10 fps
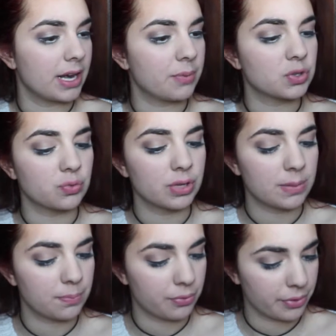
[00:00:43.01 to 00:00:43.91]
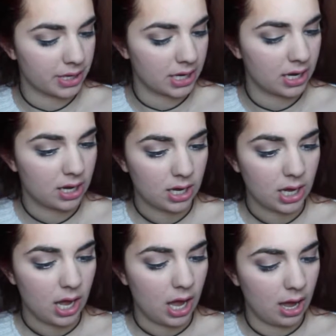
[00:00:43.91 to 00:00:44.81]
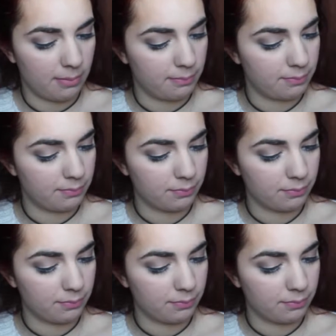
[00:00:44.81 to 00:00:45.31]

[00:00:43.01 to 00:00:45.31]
and it was really pretty um,